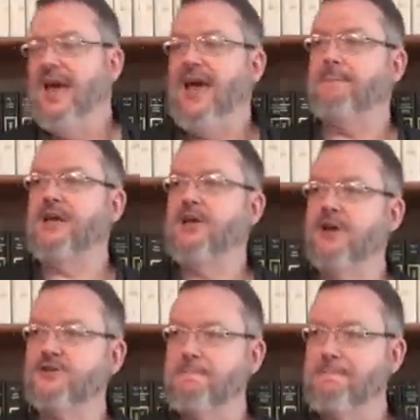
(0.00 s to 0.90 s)
And
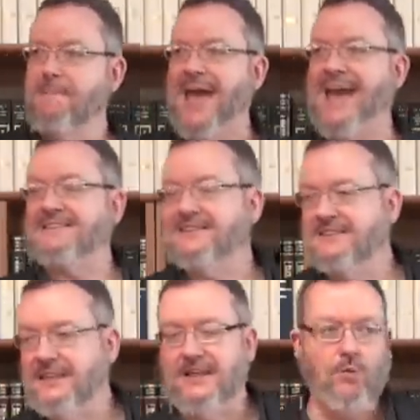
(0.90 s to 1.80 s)
because man
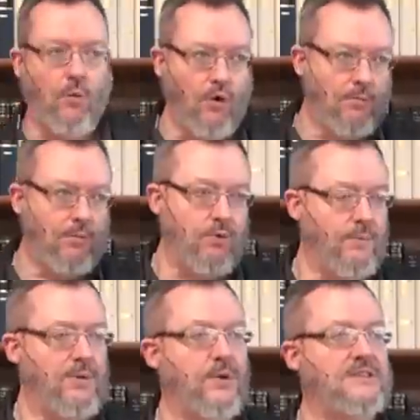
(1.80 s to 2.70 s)
sinned,
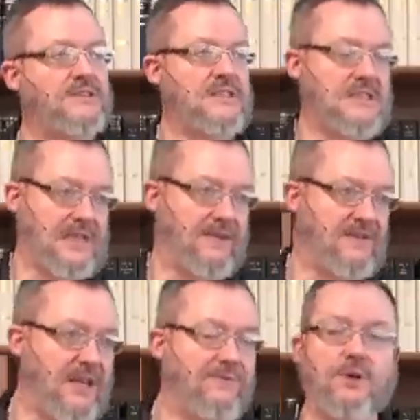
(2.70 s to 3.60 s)
woman was deceived,
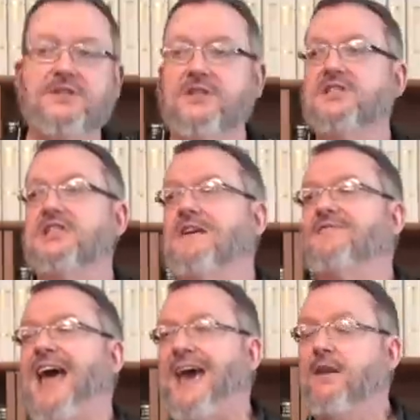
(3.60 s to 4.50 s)
Eve was
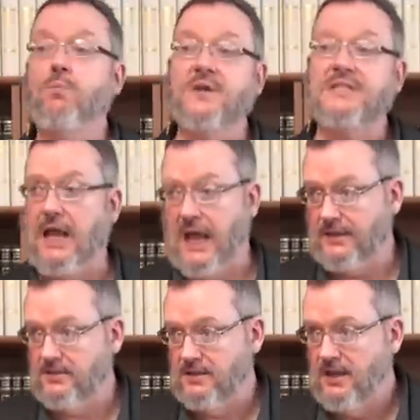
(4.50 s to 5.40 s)
deceived, Adam was
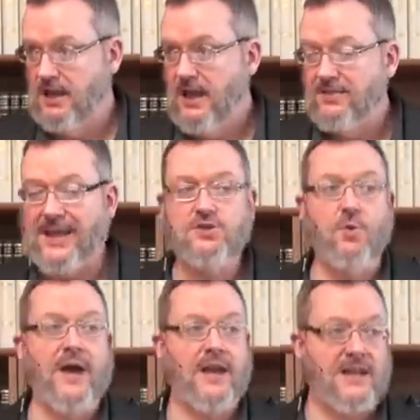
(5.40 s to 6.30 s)
not. That's
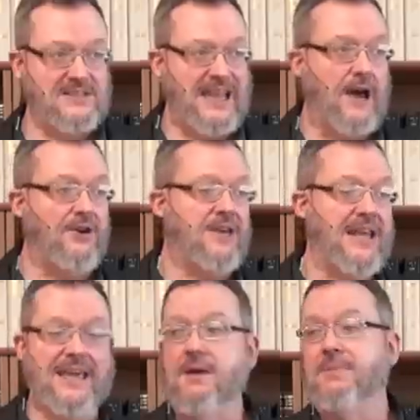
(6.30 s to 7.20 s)
why it is counted
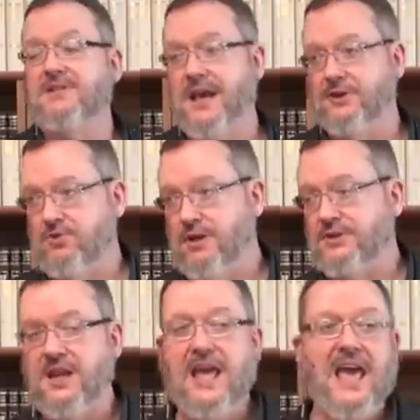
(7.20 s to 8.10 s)
to him as high
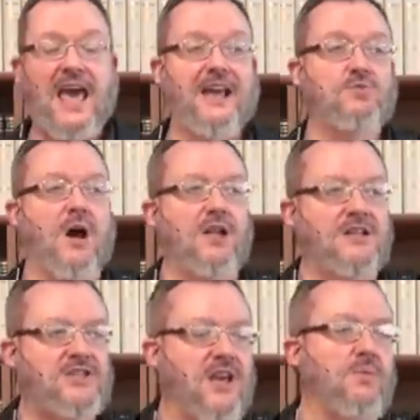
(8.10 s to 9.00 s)
treason, as well
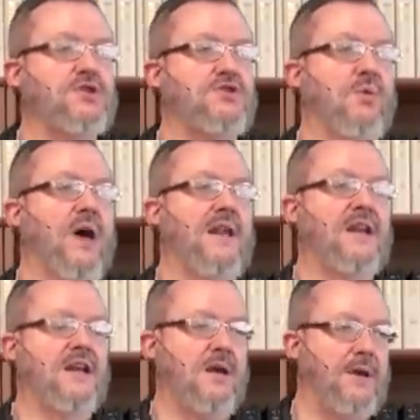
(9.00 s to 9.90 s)
as he was the
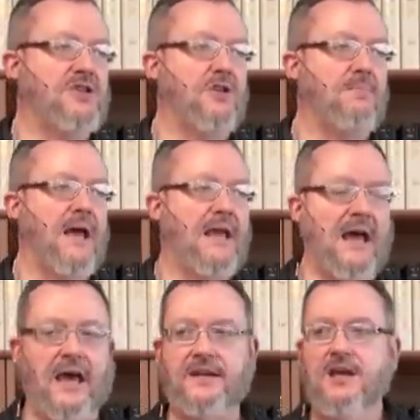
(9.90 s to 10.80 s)
one commissioned by
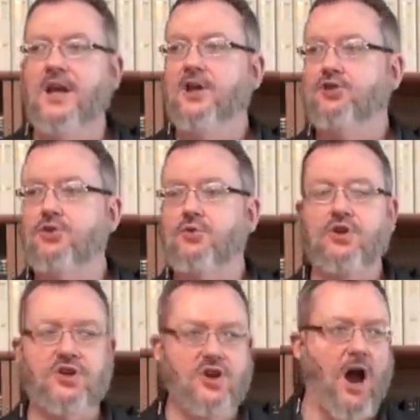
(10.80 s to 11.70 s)
God to
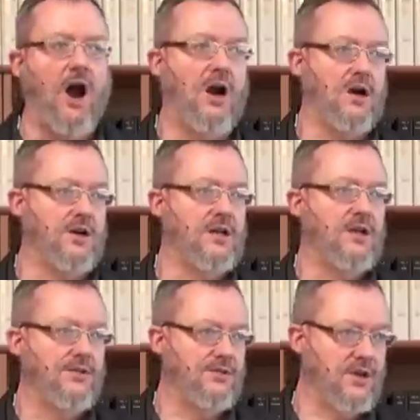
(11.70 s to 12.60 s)
guard
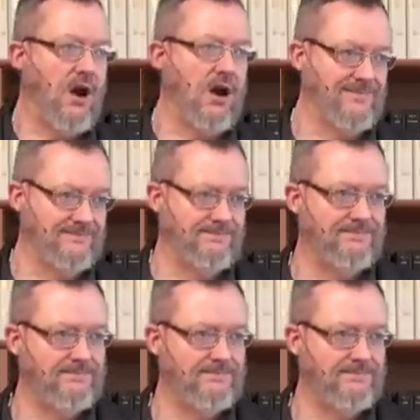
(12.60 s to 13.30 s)
the garden.